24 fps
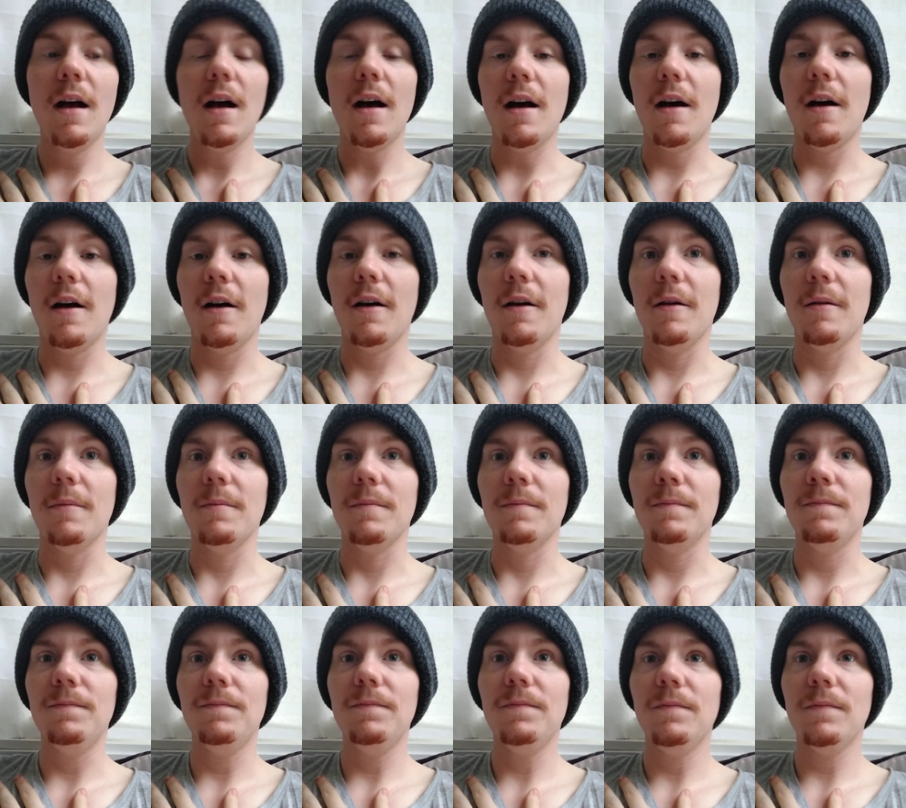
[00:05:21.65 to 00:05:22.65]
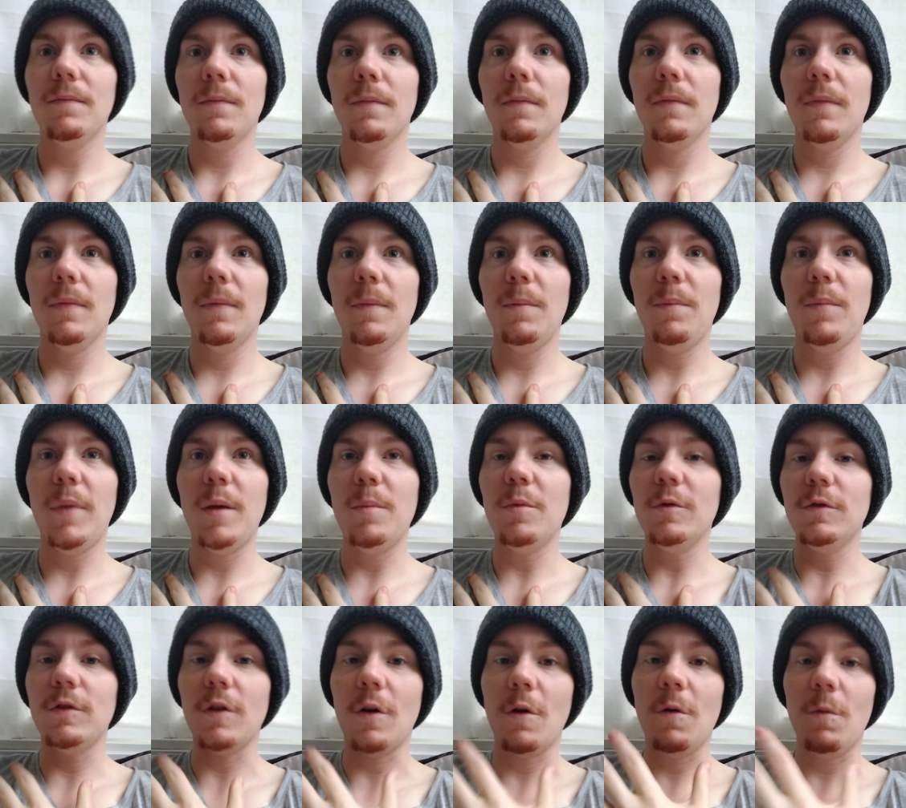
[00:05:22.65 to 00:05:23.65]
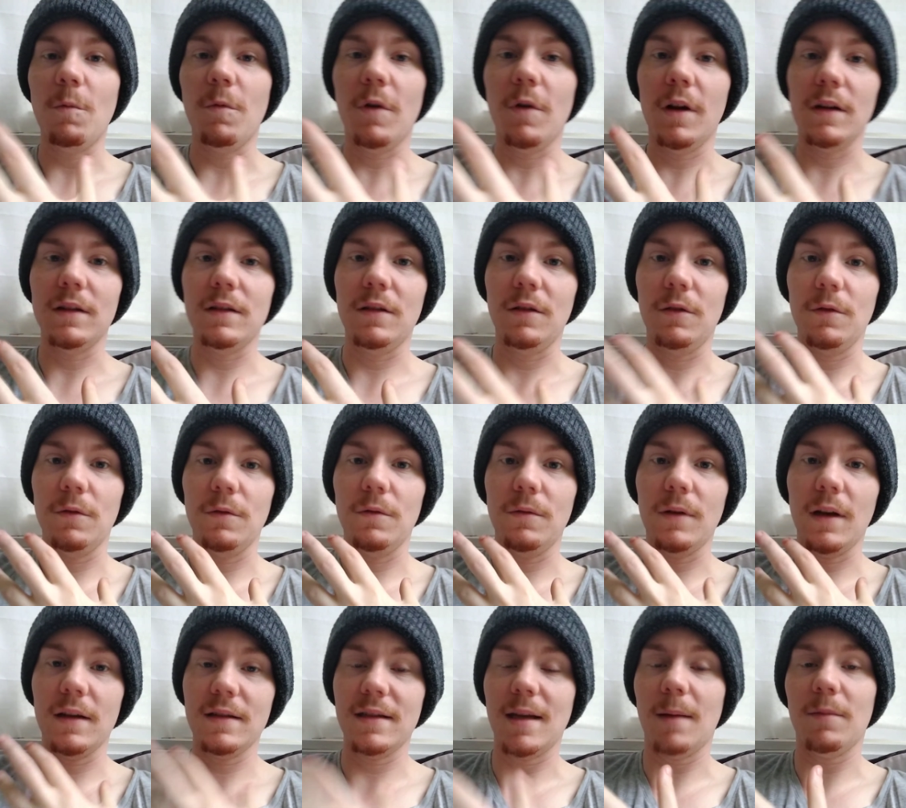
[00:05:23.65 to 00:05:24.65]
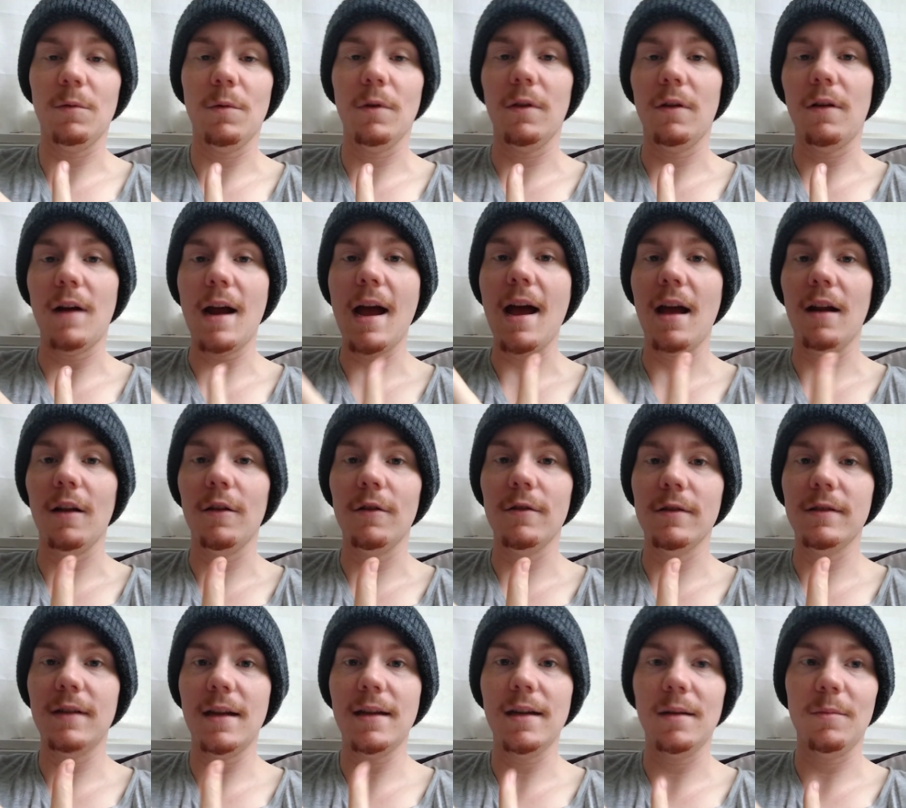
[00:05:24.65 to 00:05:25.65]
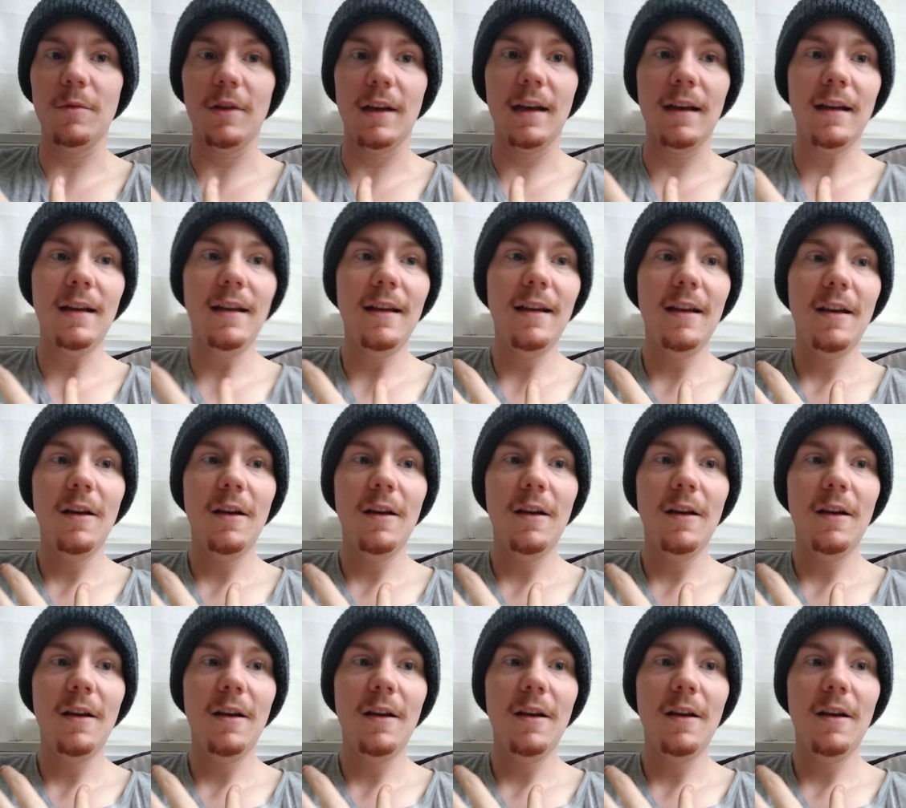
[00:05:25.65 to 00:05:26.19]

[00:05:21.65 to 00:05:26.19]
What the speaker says: Um, People don't want to accept where they're at, understandably.